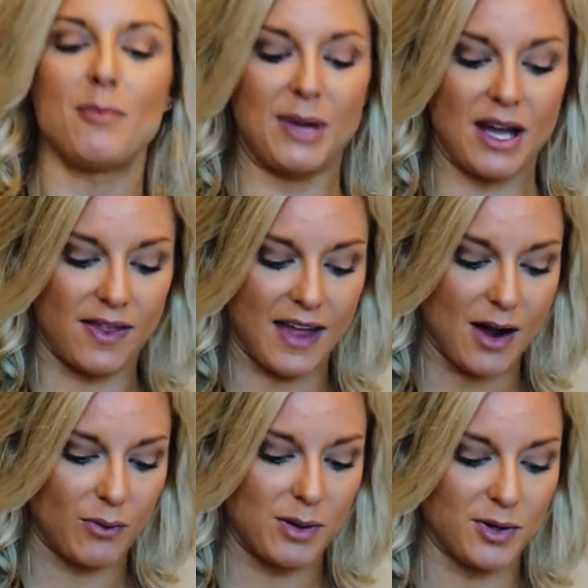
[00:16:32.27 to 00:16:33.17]
Beyond
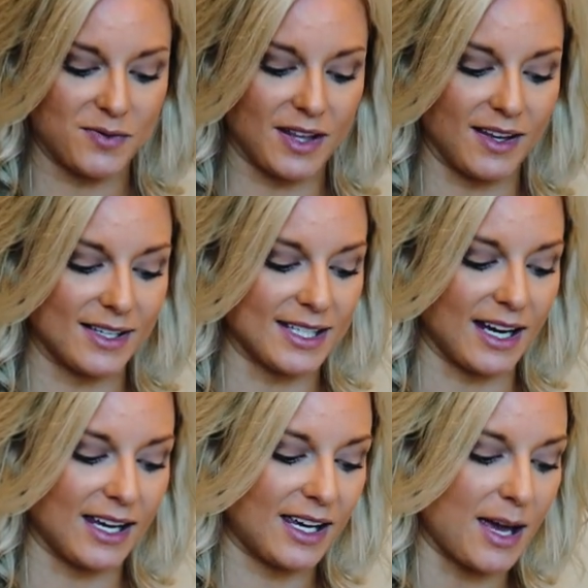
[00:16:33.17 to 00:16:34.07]
that, we move to things
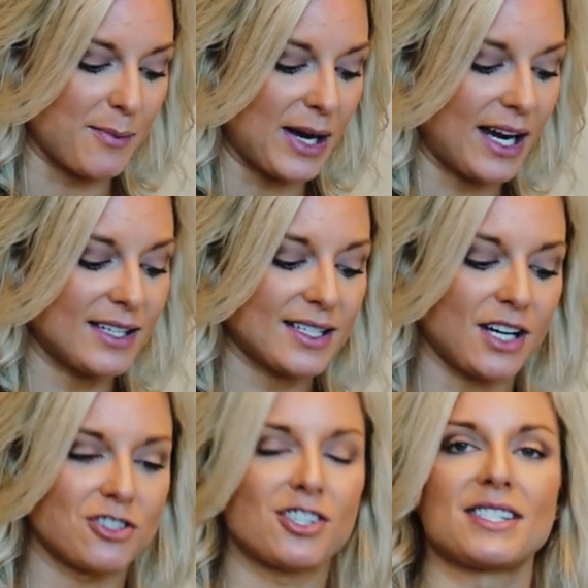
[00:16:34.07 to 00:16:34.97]
like combined
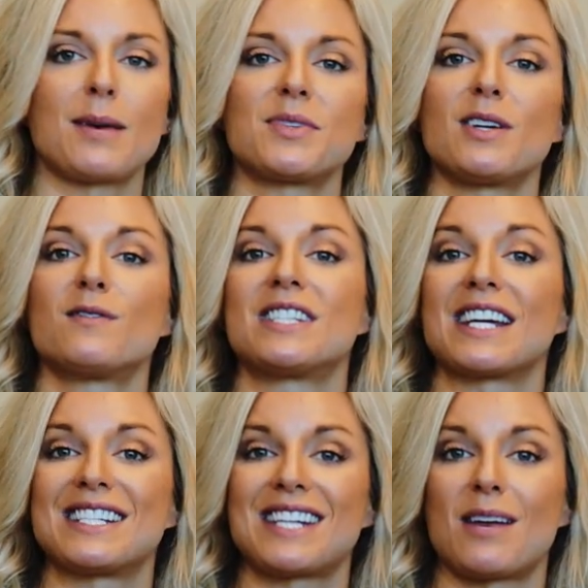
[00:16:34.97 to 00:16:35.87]
contraceptives
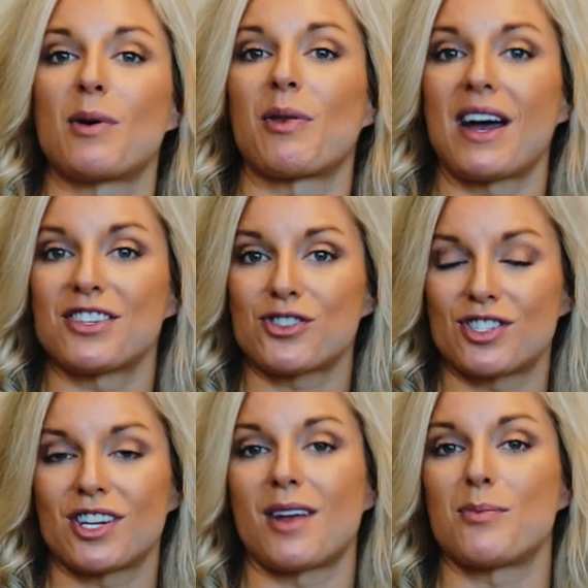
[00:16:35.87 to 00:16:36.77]
that contain both
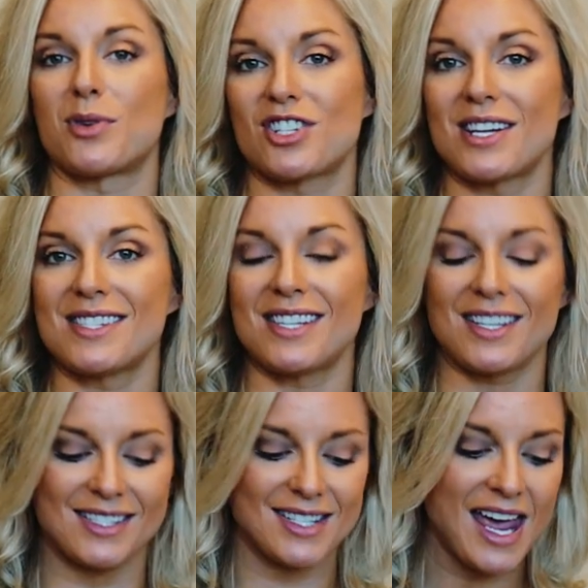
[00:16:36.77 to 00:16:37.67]
estrogen and
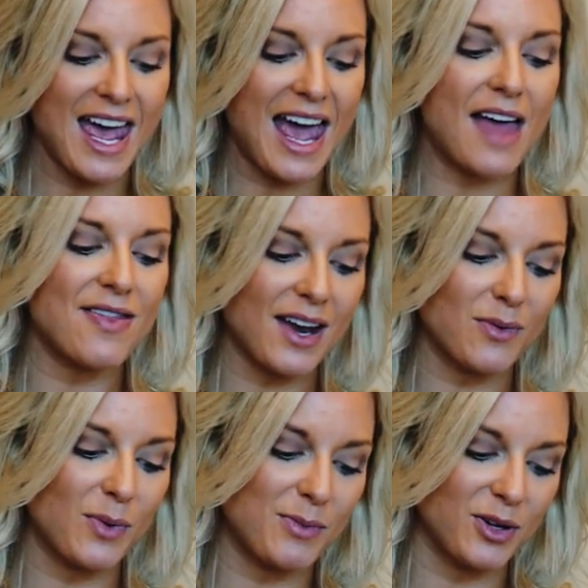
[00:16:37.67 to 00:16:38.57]
progestins. And
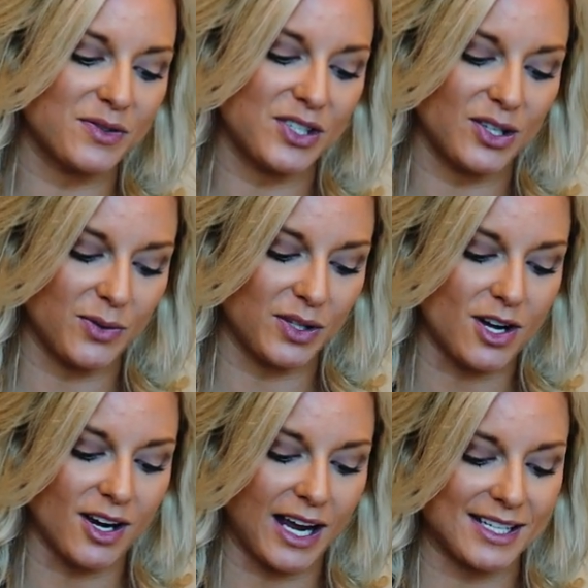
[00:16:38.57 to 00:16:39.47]
then we move to
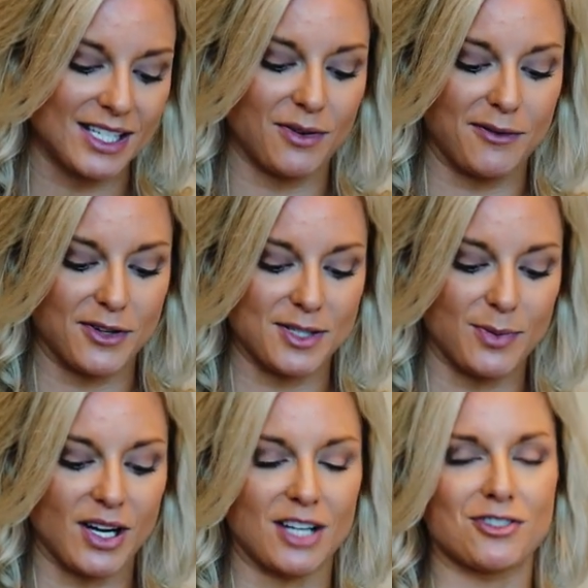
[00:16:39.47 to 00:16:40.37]
long-acting
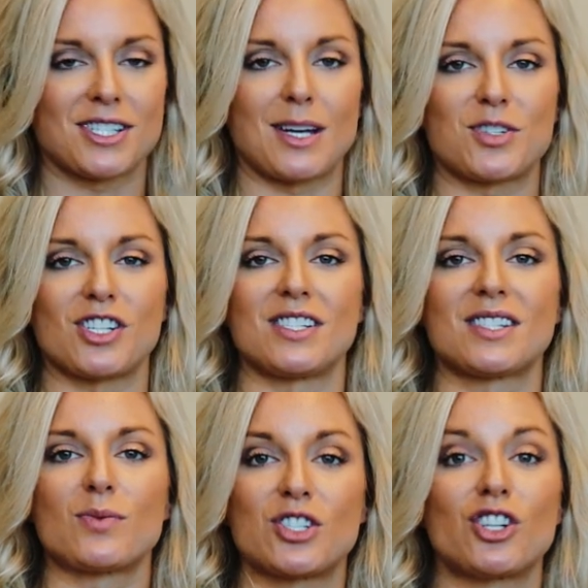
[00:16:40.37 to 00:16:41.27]
reversible
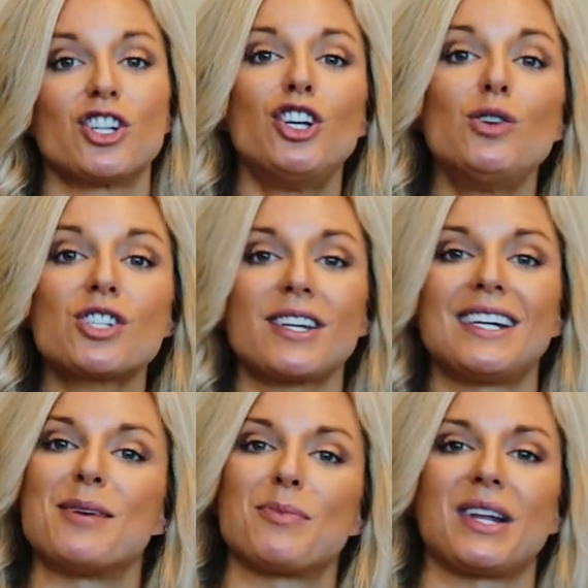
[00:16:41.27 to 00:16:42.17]
contraceptions, which are
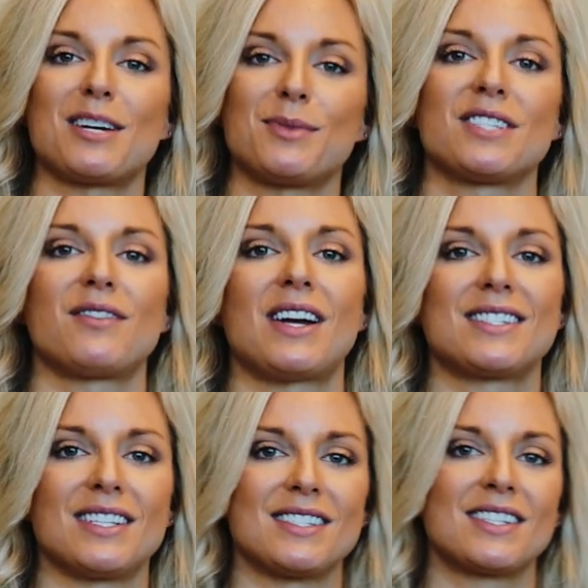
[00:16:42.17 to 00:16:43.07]
usually implantable
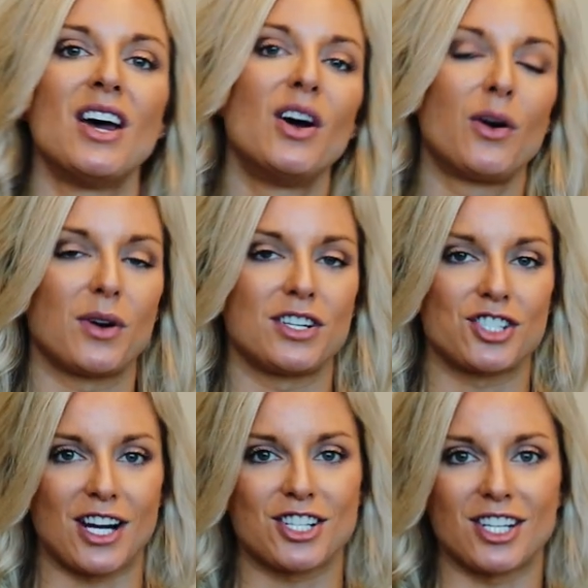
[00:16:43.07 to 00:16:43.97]
devices or
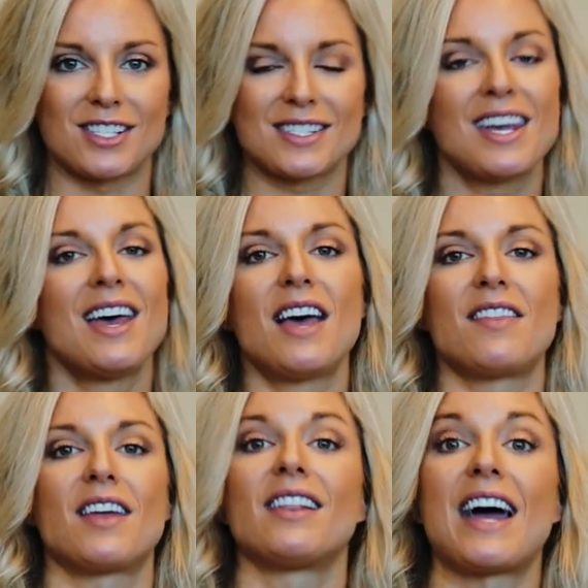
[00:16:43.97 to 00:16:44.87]
injections.
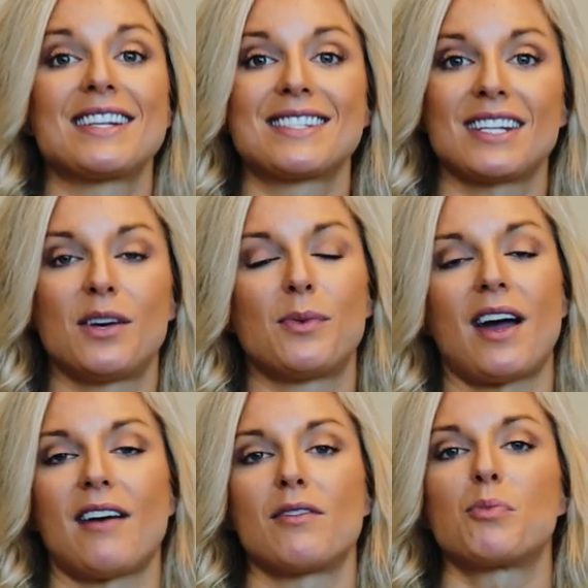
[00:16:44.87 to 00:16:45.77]
And then lastly, we
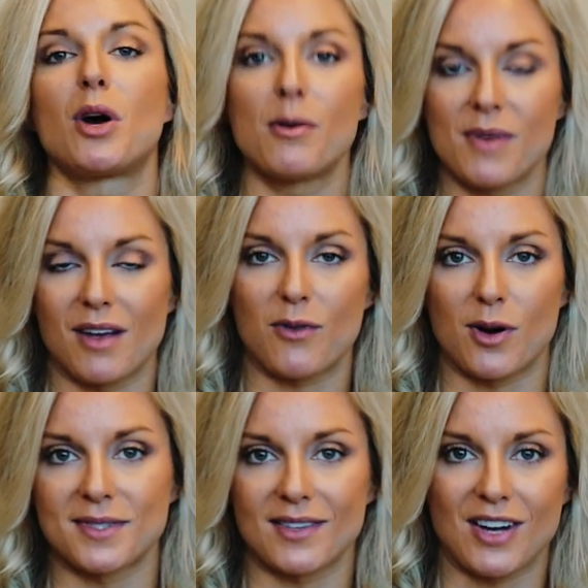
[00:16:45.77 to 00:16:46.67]
have permanent
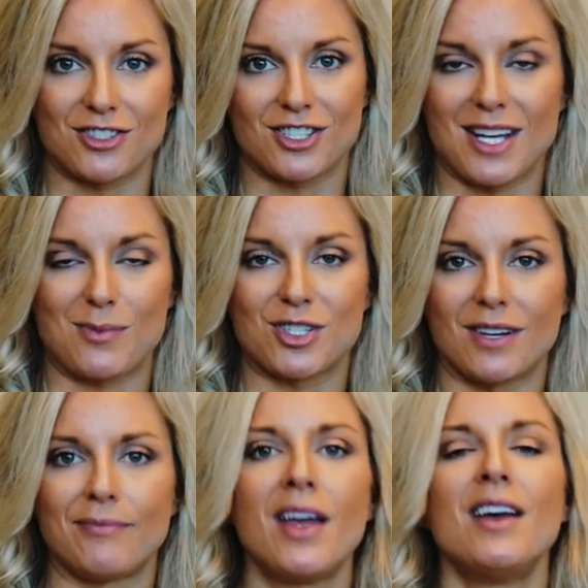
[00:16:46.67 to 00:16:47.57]
forms of
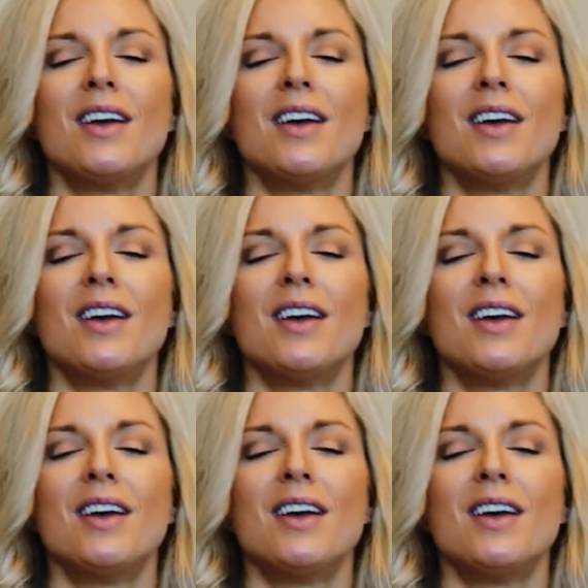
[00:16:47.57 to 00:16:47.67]
contraception.